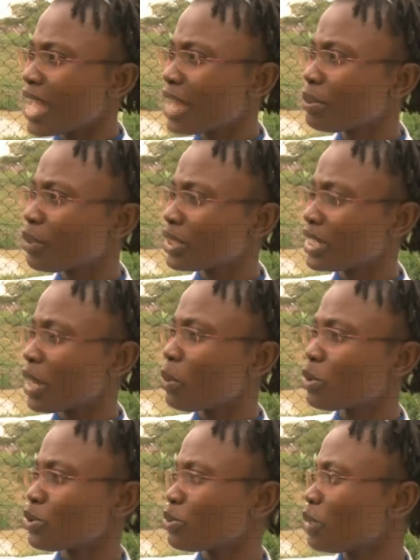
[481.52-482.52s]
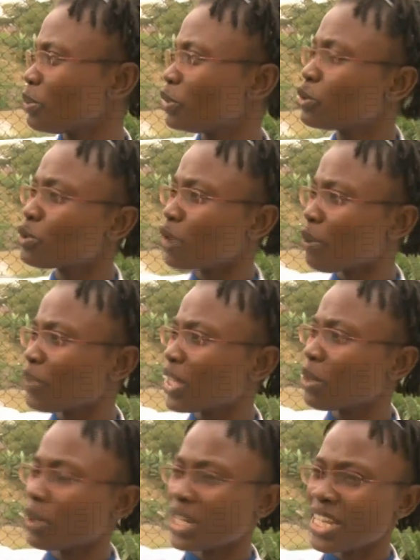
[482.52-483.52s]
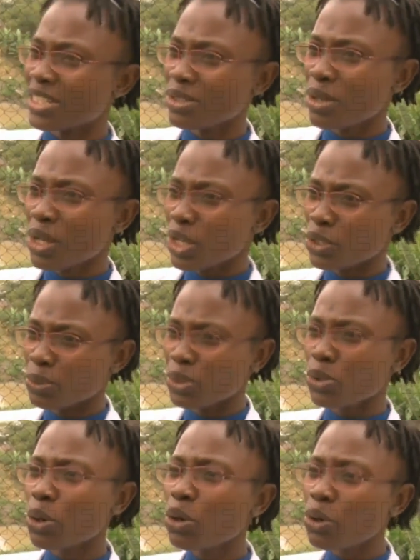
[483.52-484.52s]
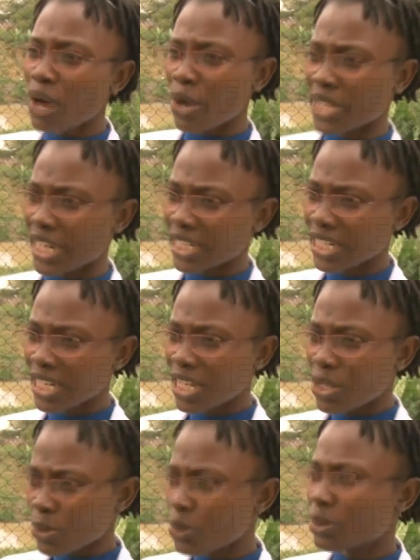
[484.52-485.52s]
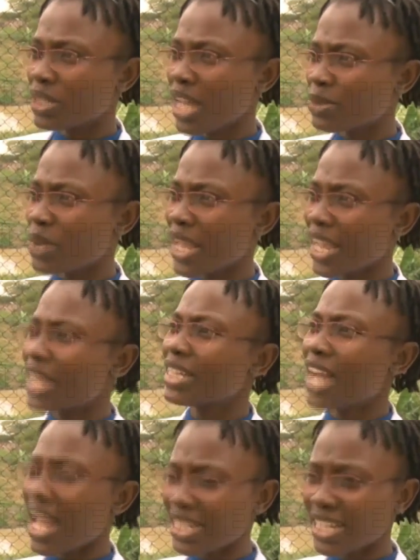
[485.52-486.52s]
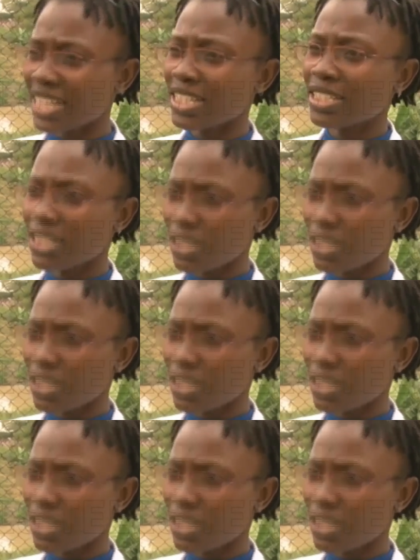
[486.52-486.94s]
anybody that wants to maybe do something on it, it will be so crowded. So that's why it can act as a